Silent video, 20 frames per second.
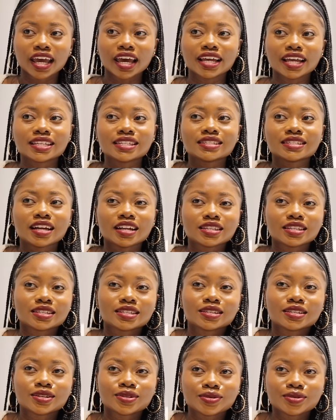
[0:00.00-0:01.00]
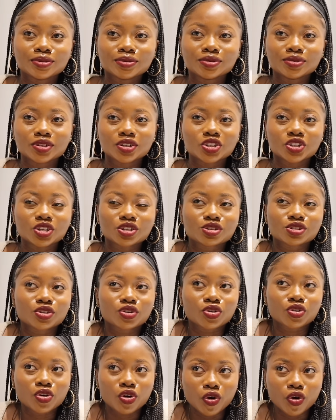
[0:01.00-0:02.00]
it starts to just
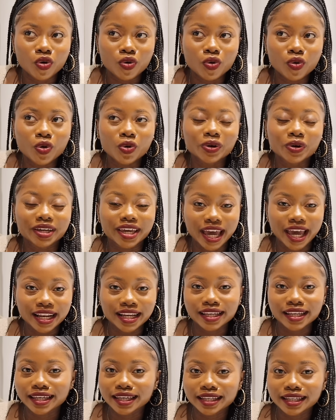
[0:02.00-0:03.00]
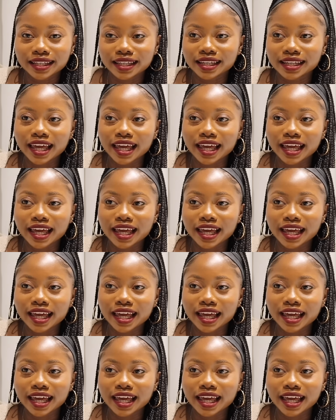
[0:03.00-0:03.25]
grow organically.